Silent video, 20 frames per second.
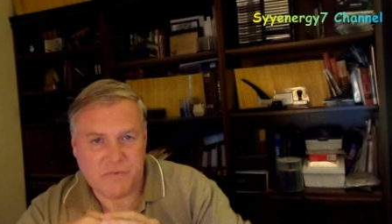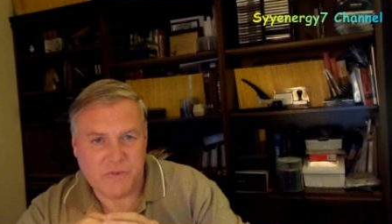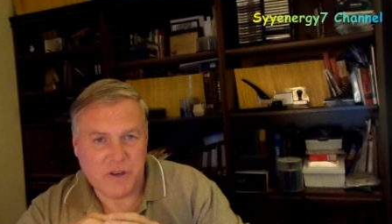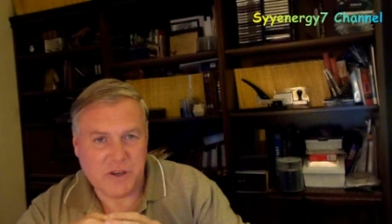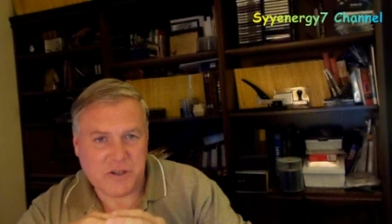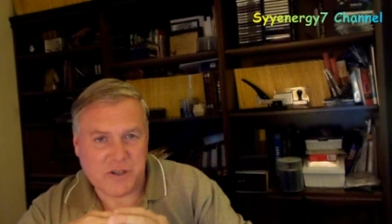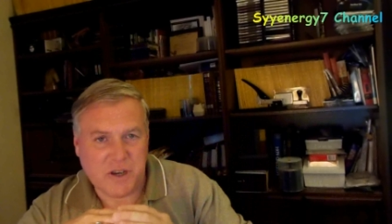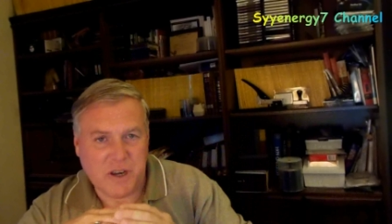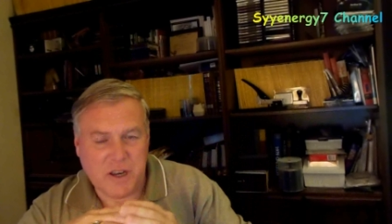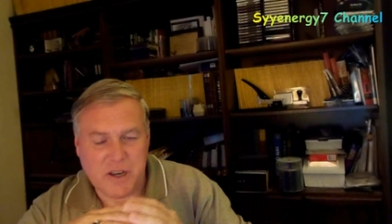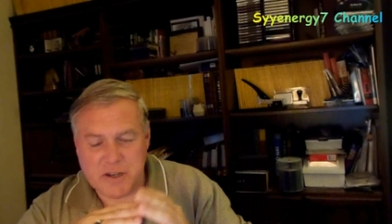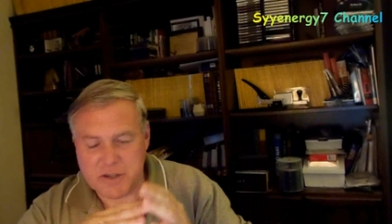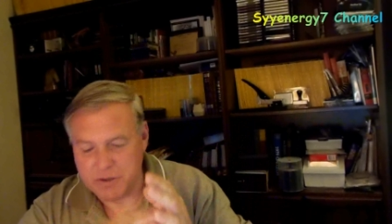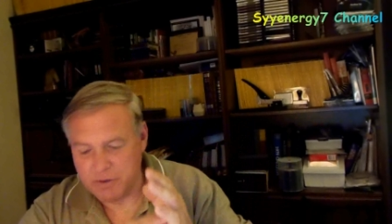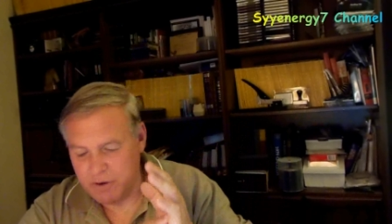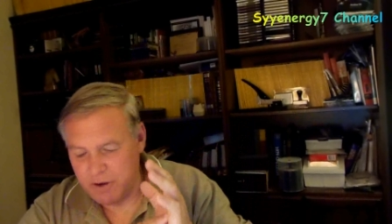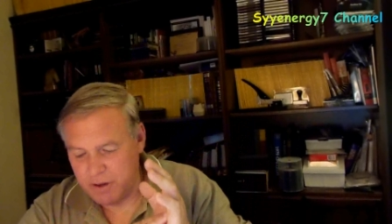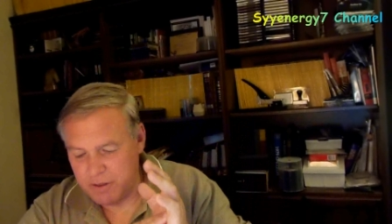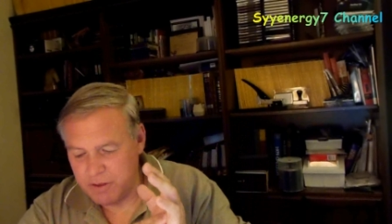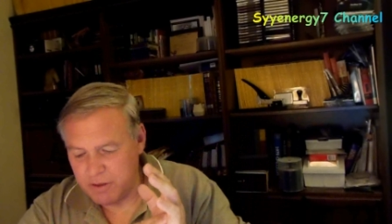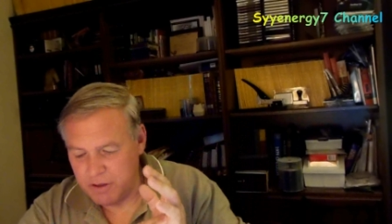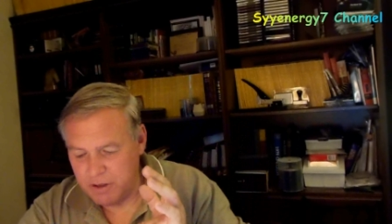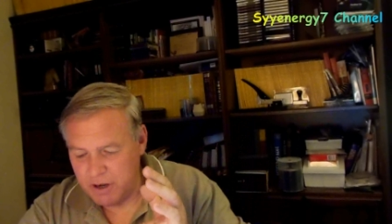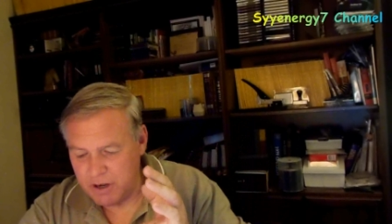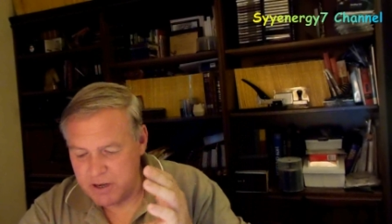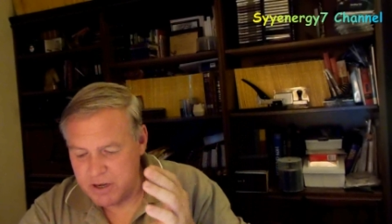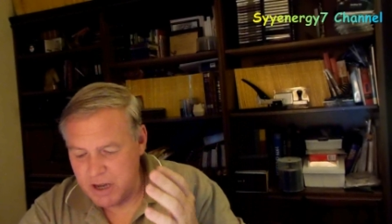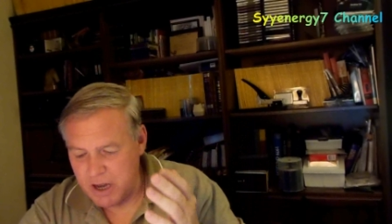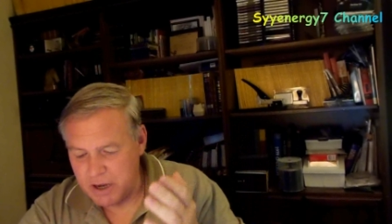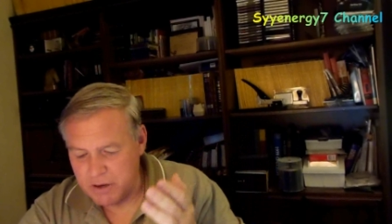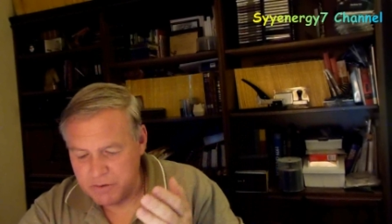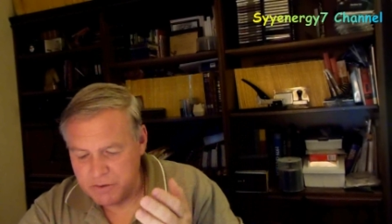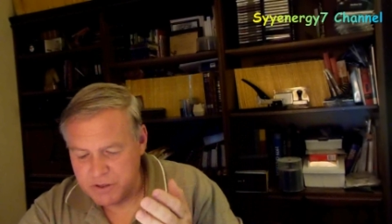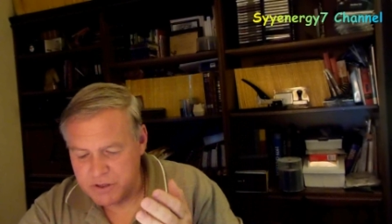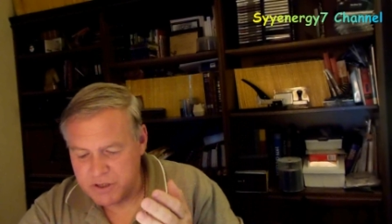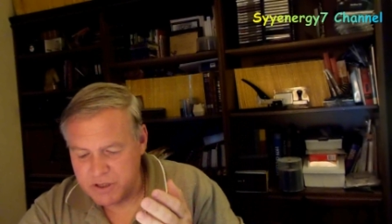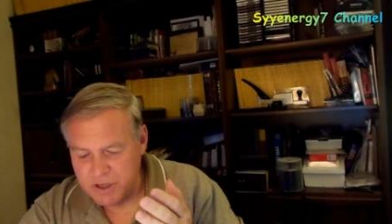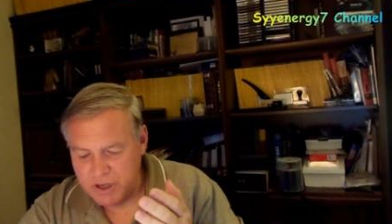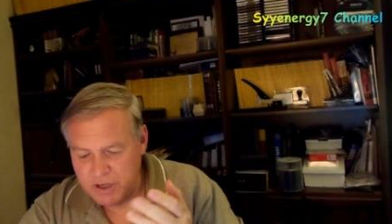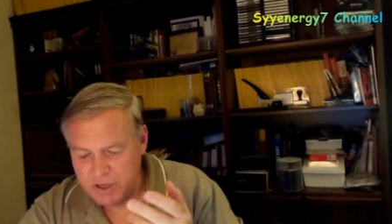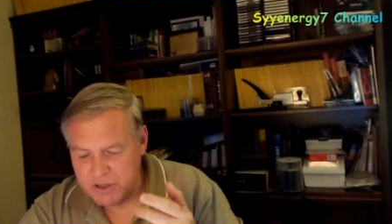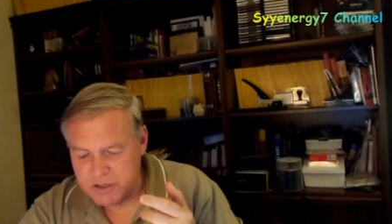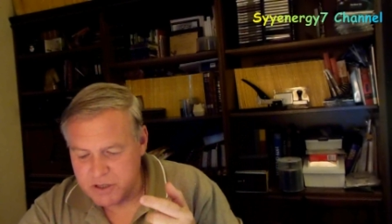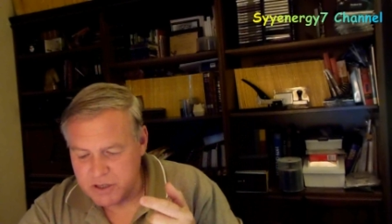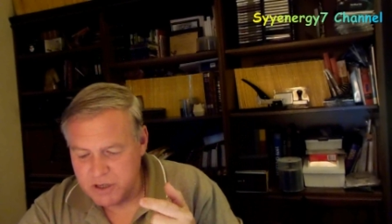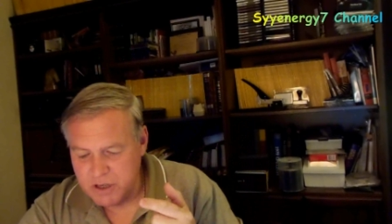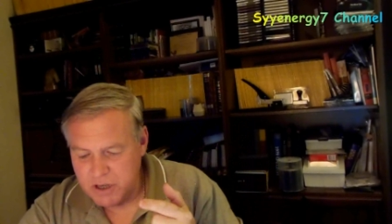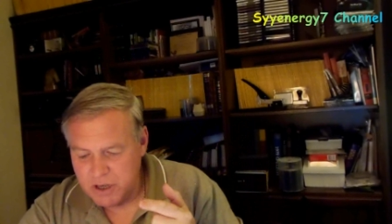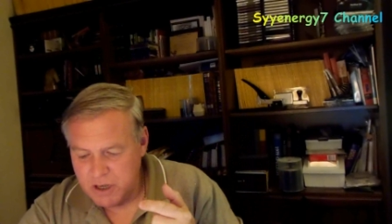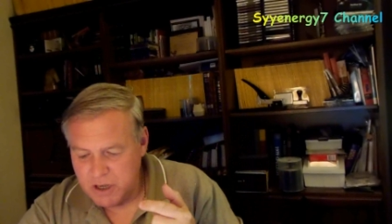fish eggs or anything like that or the seeds.